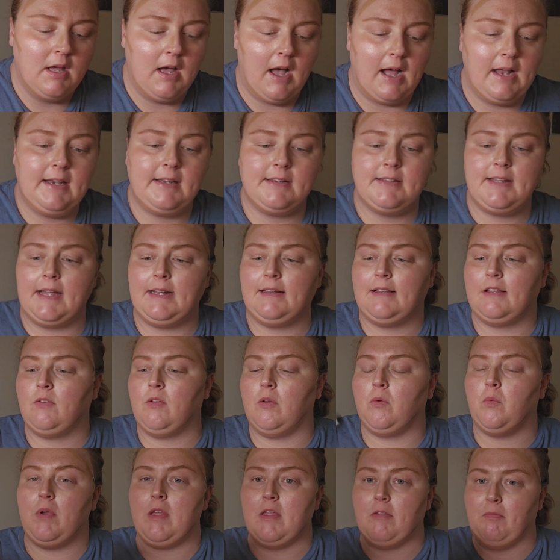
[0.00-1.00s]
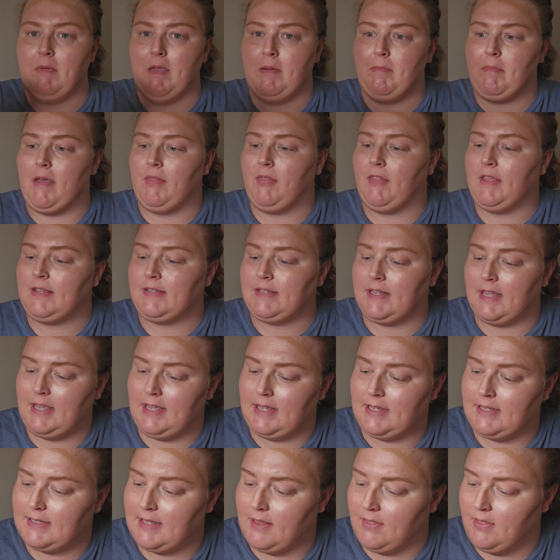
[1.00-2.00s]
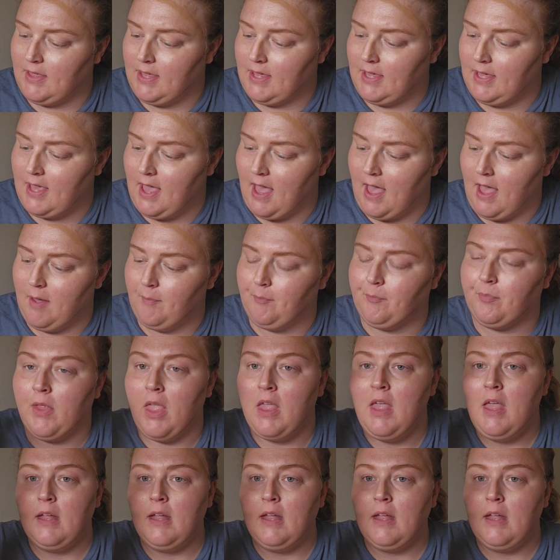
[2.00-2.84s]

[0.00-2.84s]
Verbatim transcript: I didn't take this one with me, but this is the um,